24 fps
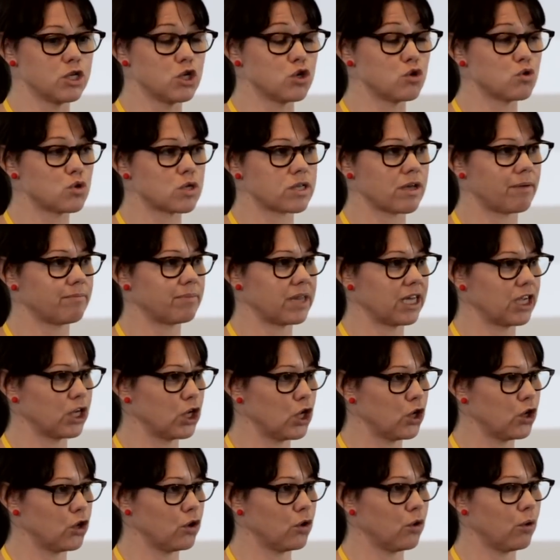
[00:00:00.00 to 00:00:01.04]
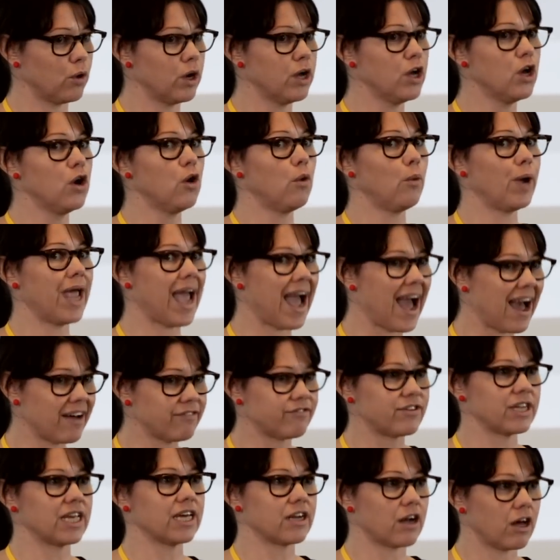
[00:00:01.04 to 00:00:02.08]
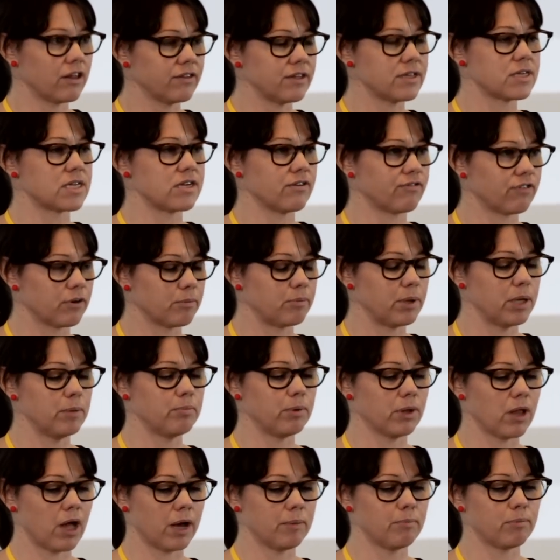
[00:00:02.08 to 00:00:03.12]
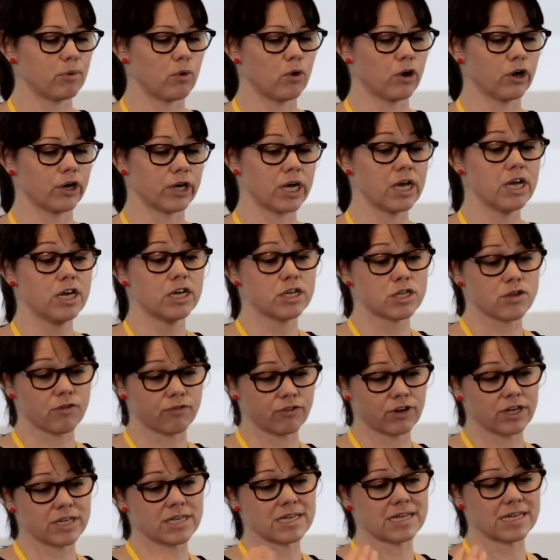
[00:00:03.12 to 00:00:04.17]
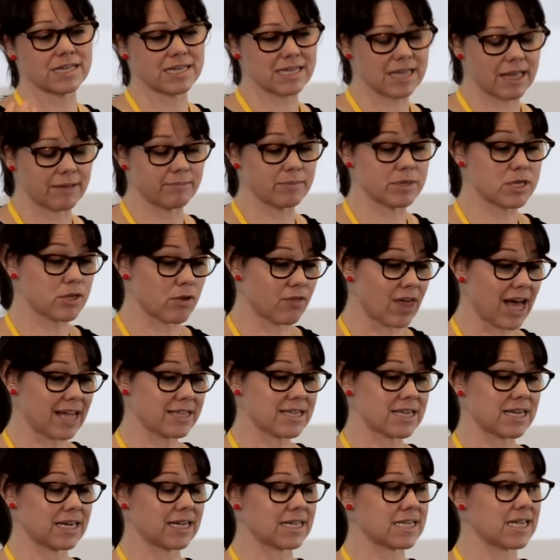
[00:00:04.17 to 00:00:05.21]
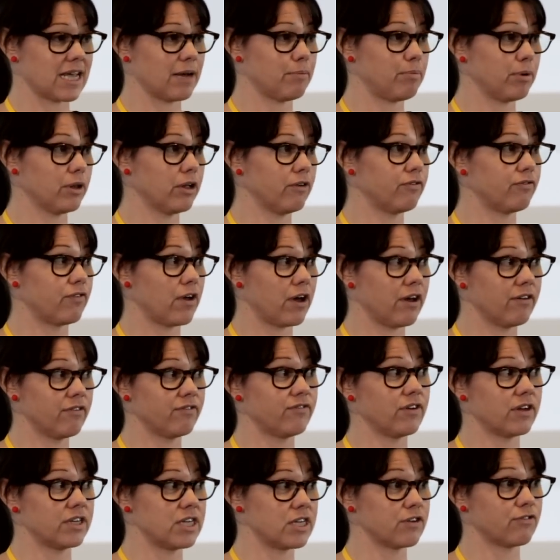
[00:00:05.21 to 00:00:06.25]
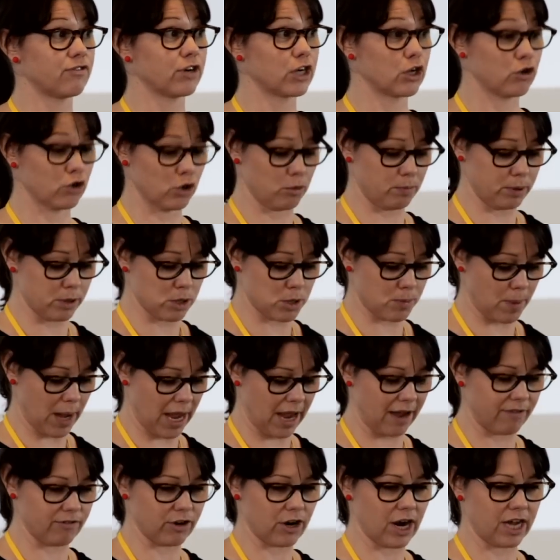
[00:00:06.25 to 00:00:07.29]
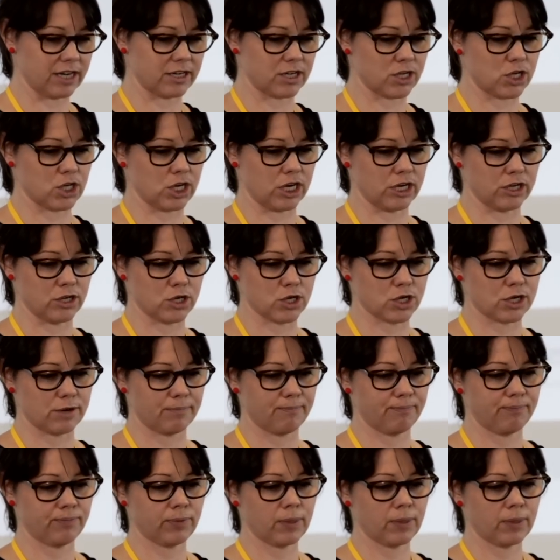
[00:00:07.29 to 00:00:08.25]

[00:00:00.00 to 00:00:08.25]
do something new, we have to get all these different people on board. So for instance, and so that's an example of a different group whose behavior had to change.